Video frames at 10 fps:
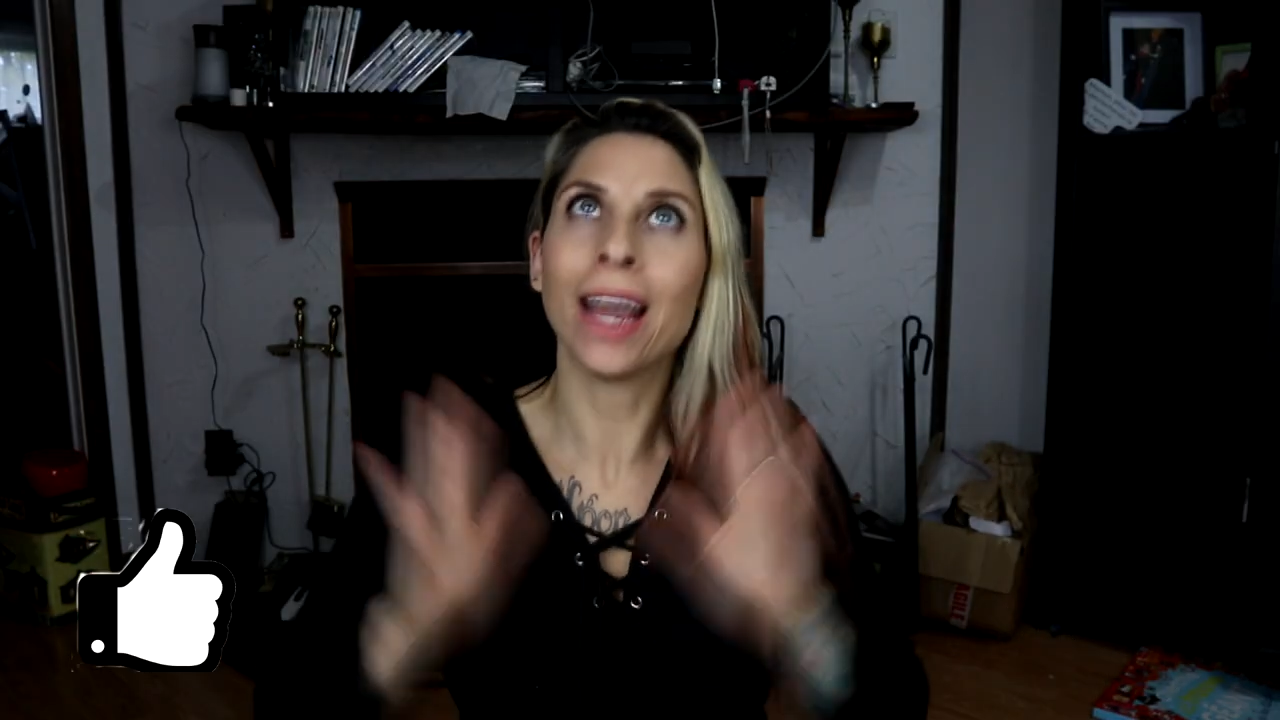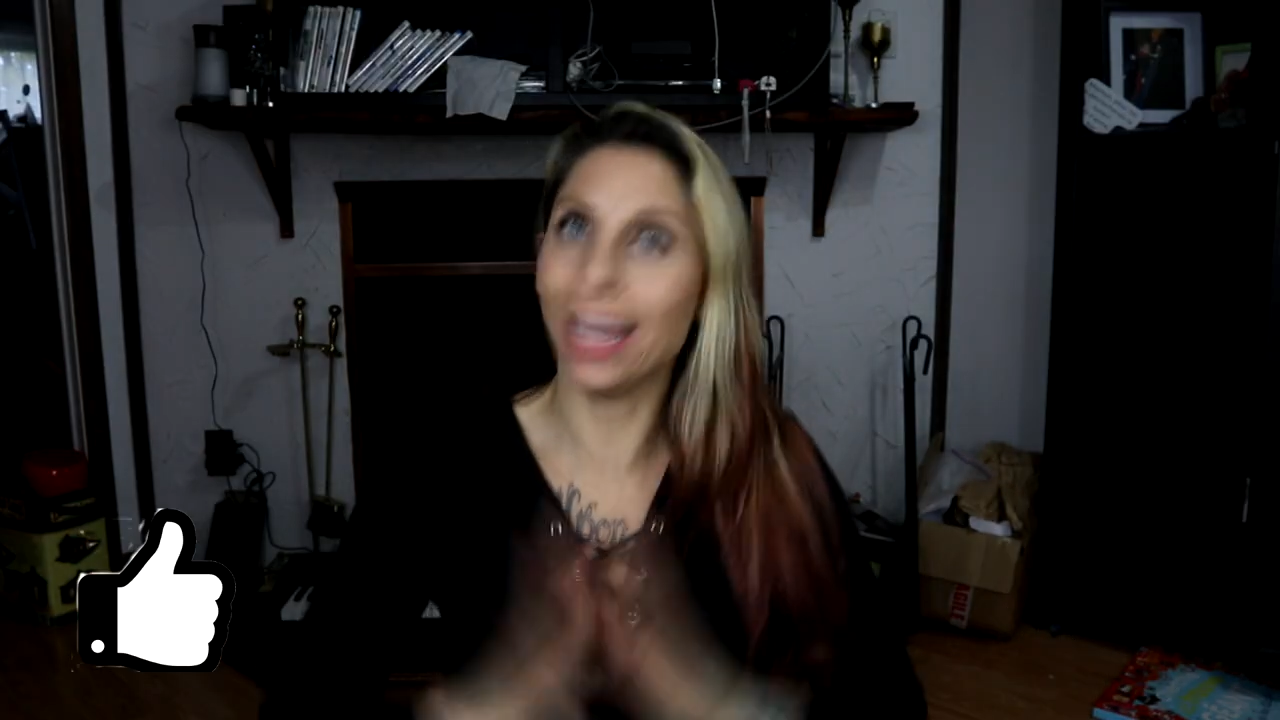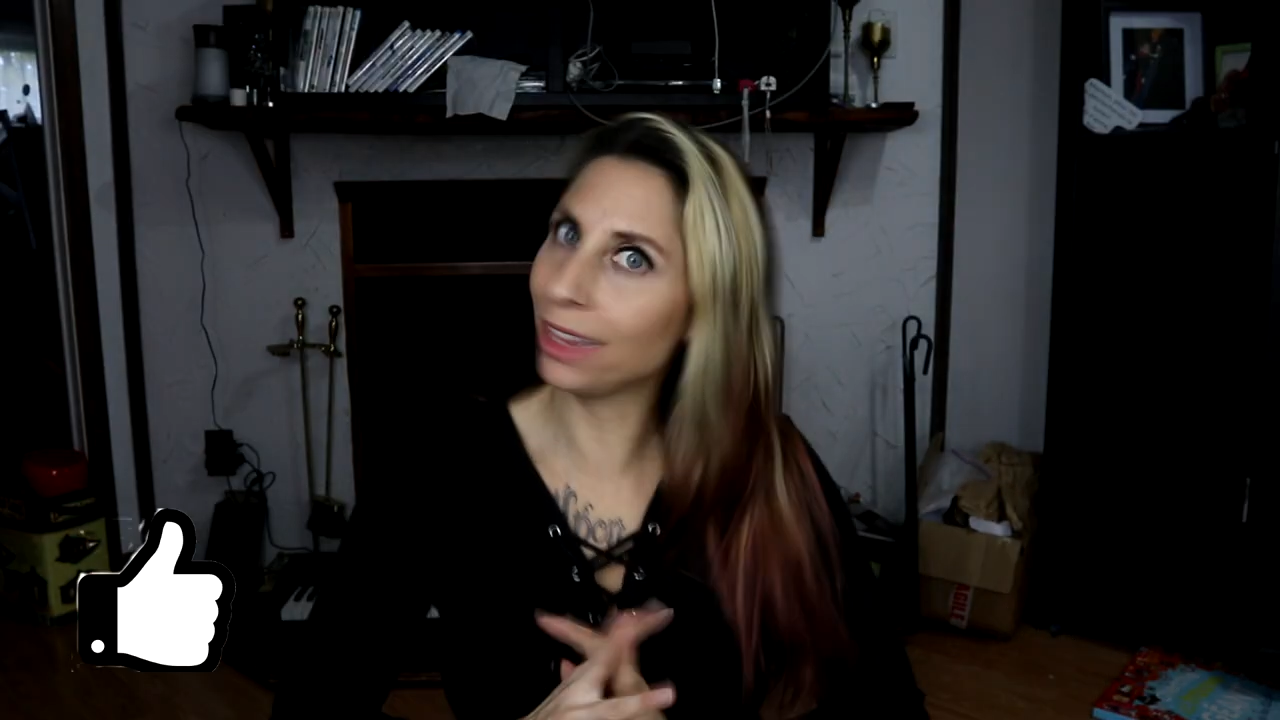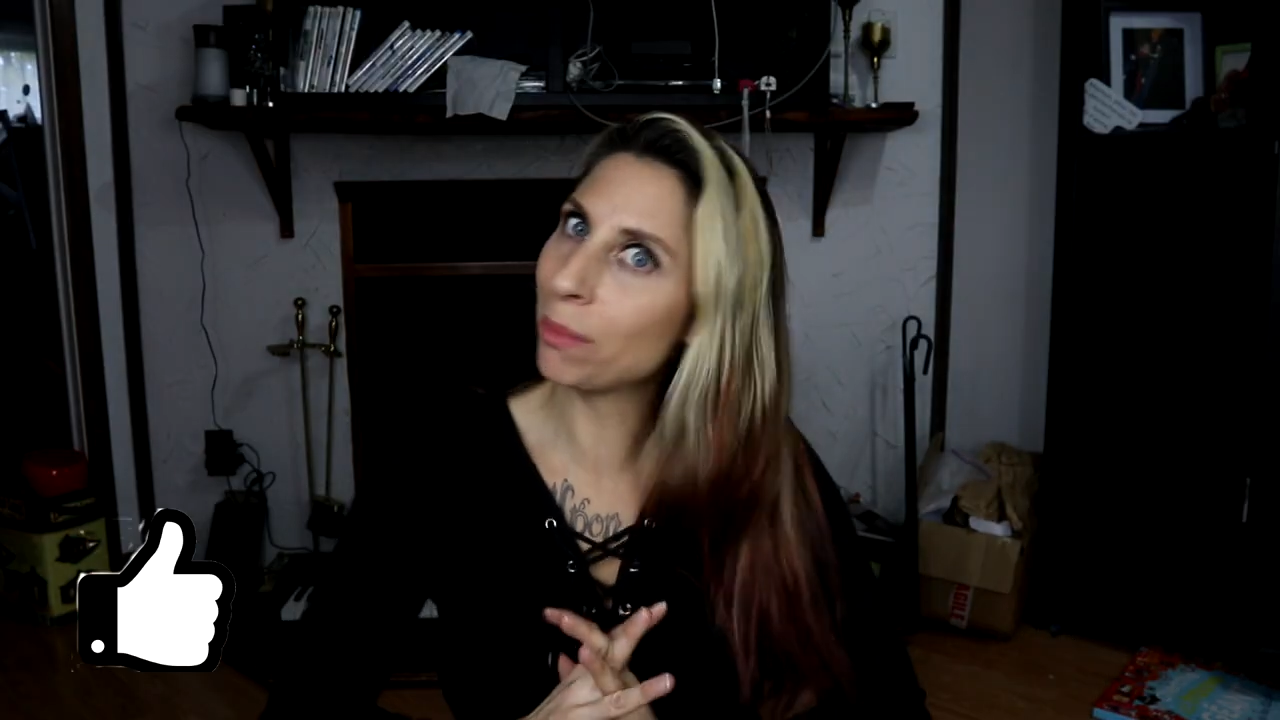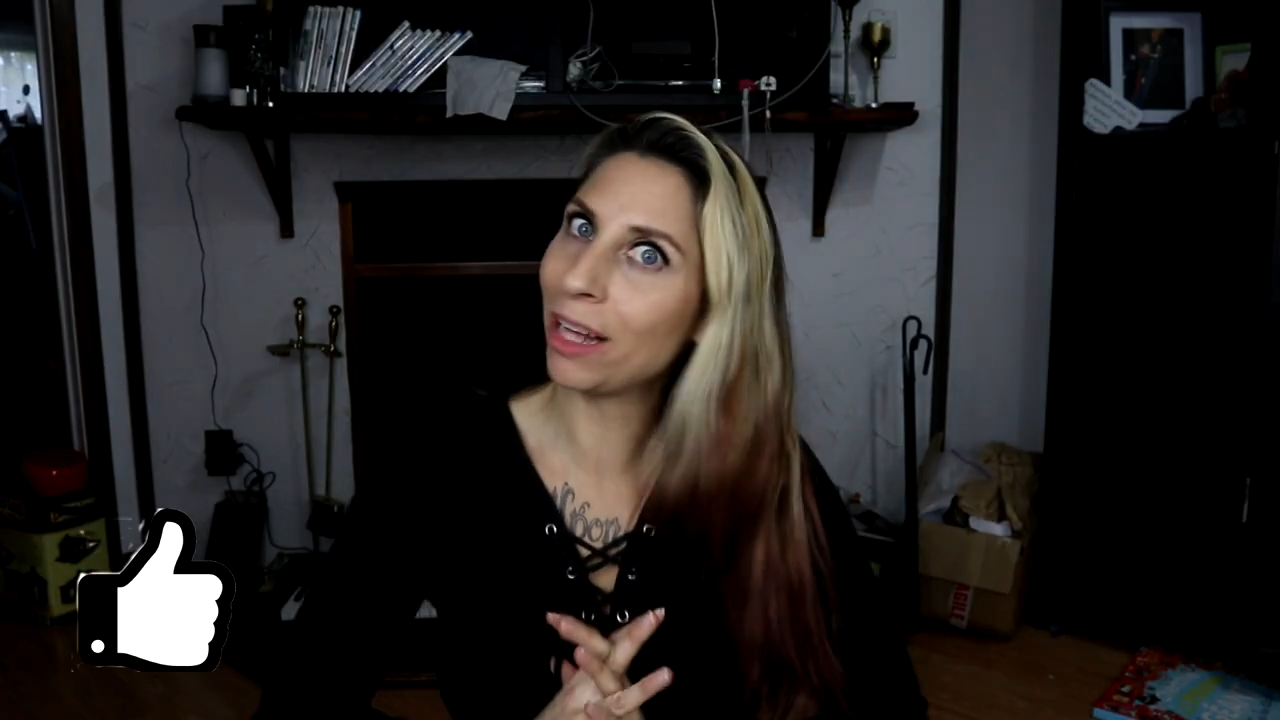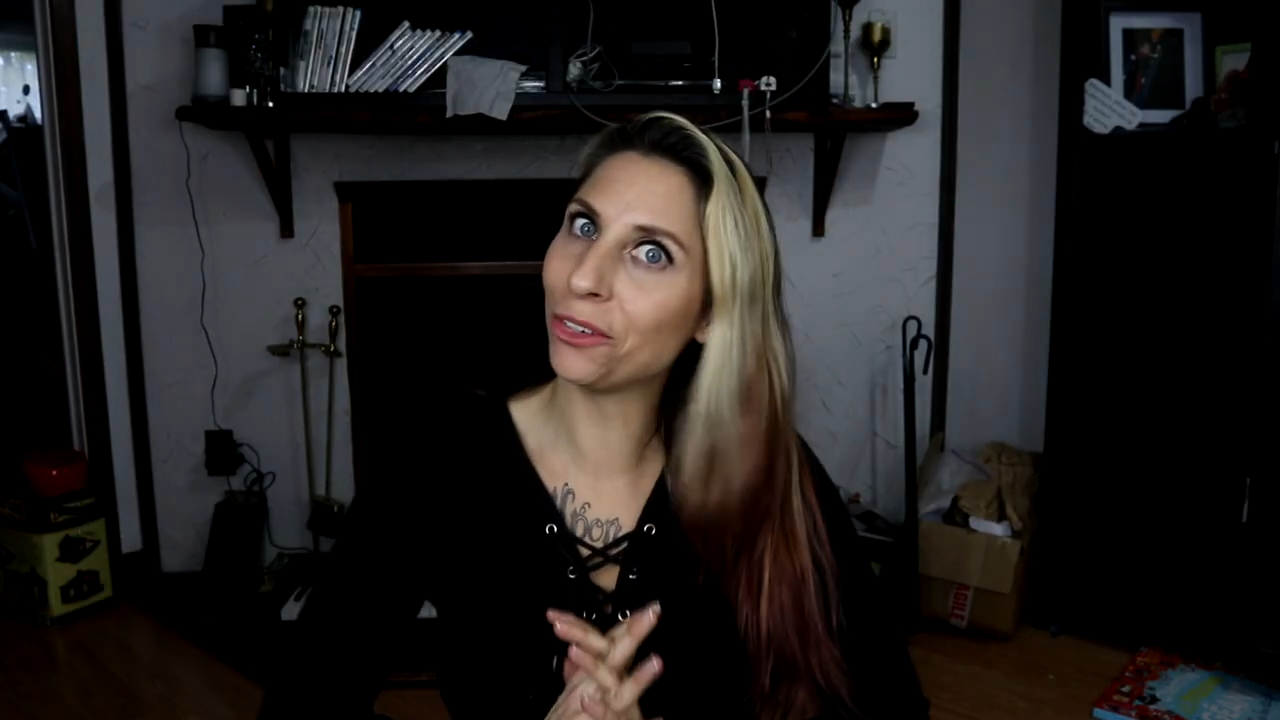hit the bell